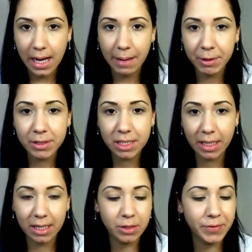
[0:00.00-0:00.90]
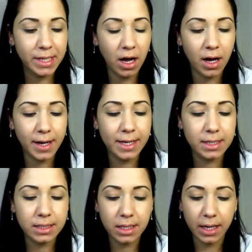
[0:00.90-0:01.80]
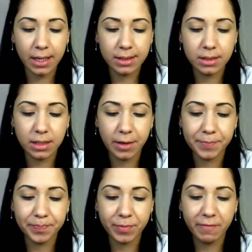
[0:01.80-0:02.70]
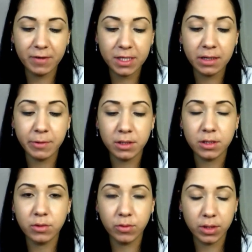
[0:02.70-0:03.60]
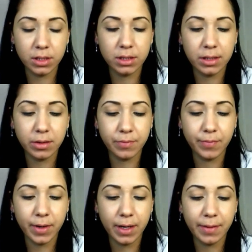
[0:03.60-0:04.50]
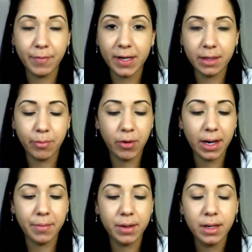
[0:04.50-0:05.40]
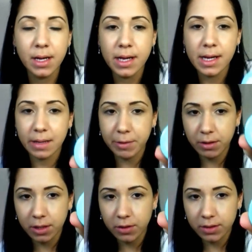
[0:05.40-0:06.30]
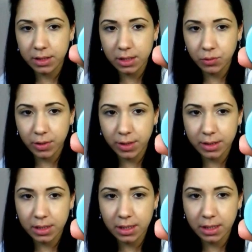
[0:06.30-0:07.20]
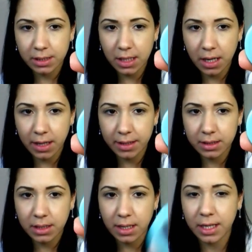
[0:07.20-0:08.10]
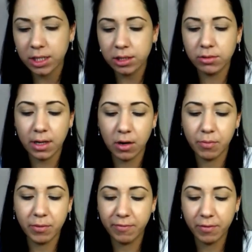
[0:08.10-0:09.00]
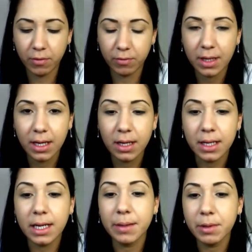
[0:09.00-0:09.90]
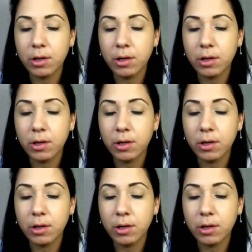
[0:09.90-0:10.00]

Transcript: I'm gonna start with the eyes, and first thing I'm gonna do is apply the primer, and I'm gonna use this one, is Candy Eyed Eyeshadow Helper from Lime